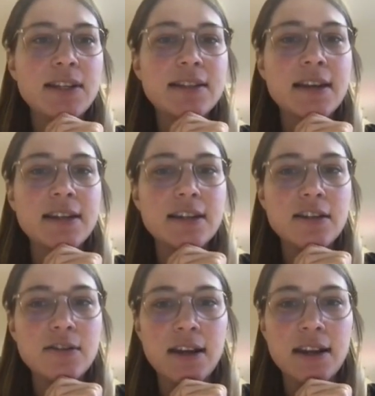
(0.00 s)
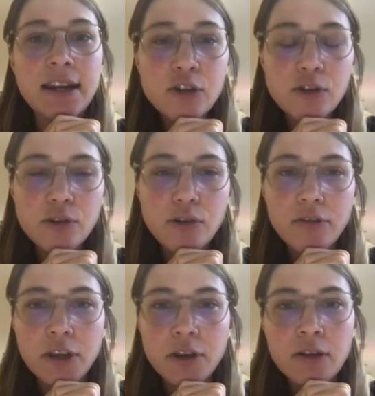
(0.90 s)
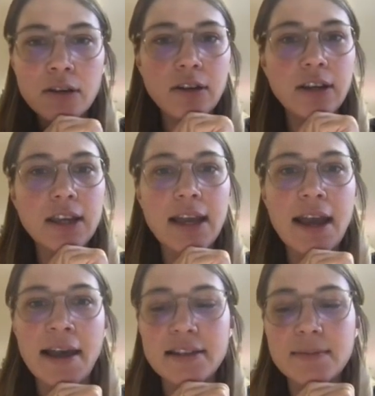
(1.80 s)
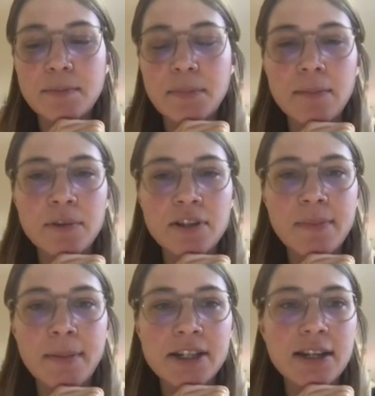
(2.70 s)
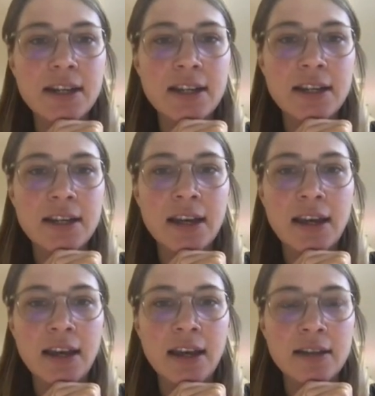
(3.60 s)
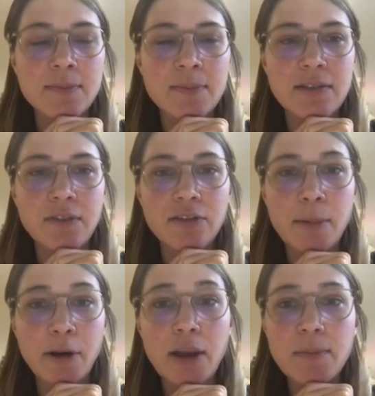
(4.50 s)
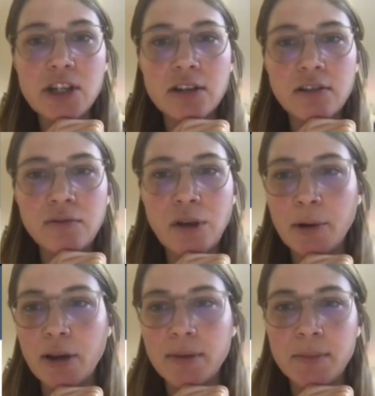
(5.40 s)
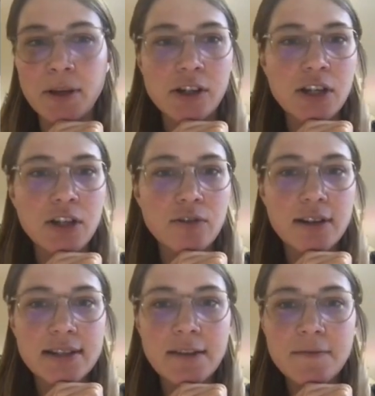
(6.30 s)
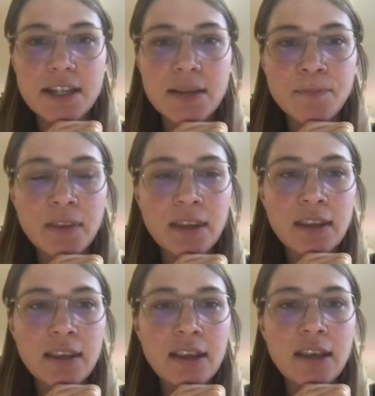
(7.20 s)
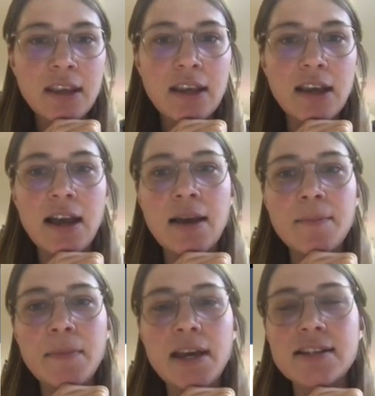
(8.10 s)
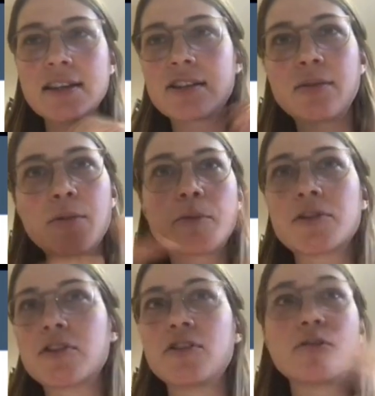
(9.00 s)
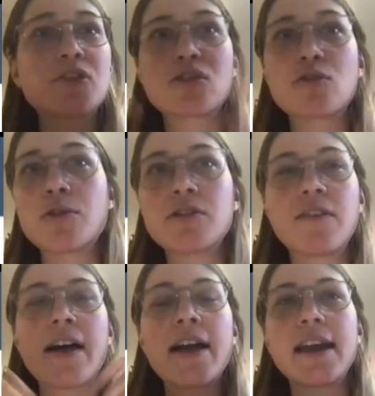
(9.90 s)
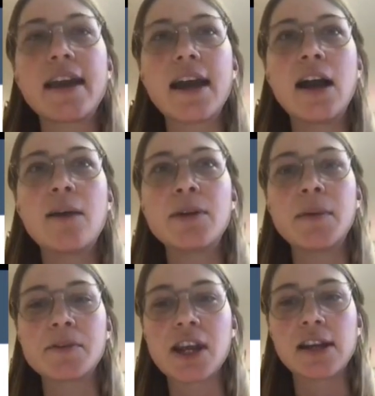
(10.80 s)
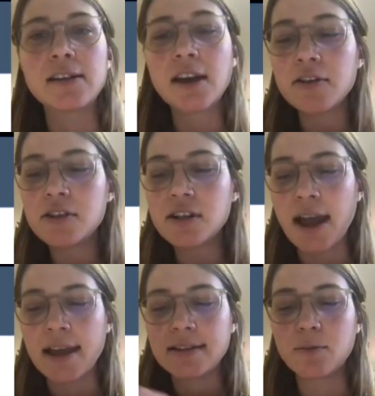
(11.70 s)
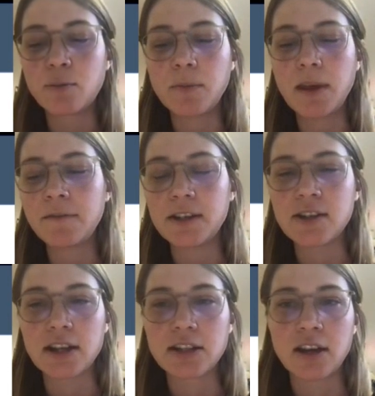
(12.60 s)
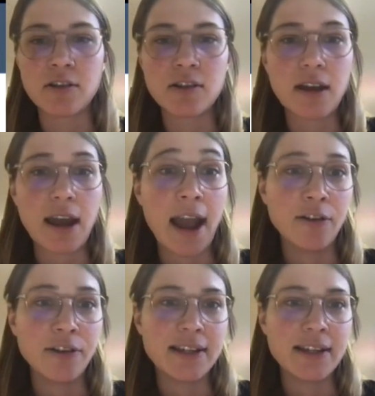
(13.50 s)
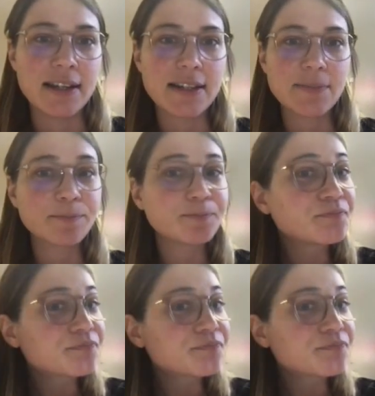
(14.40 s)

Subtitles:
we decided to do a literature review looking at papers published in a specific pharmacoepi journal, Pharmacoepidemiology and Drug Safety. And essentially what we wanted to do was just quantify how many people shared code, and if they shared code, how they did it.